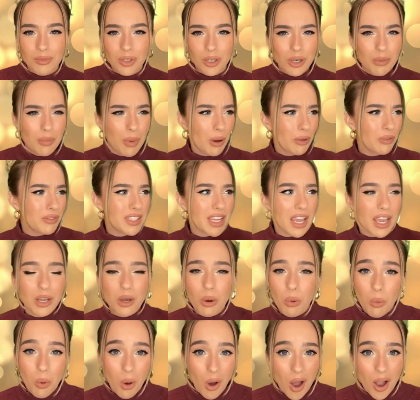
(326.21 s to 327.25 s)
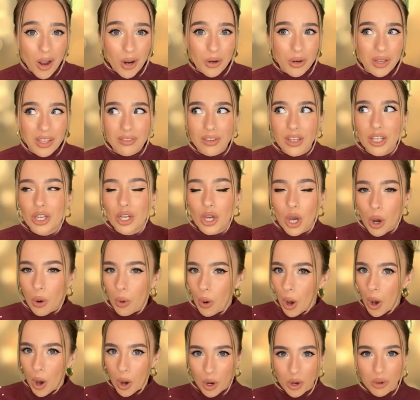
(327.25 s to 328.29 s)
You can both take a walk or even
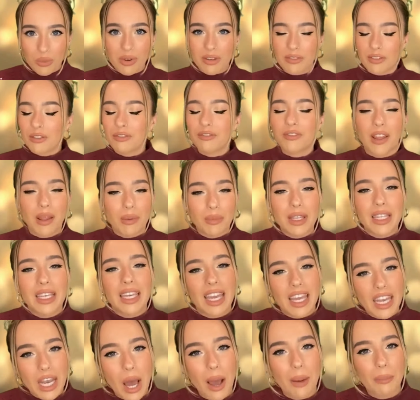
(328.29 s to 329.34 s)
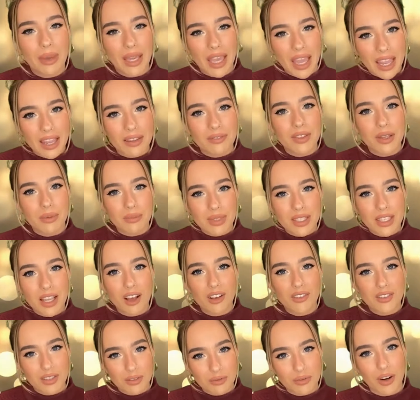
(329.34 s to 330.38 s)
go home if your family cannot behave
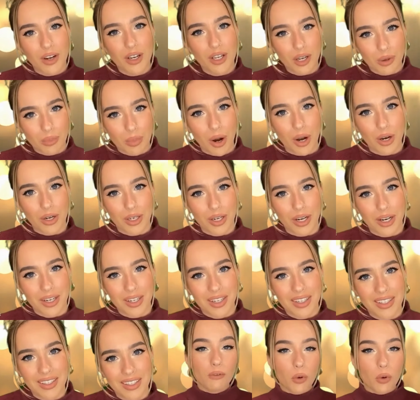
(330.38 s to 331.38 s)
themselves in front of your partner.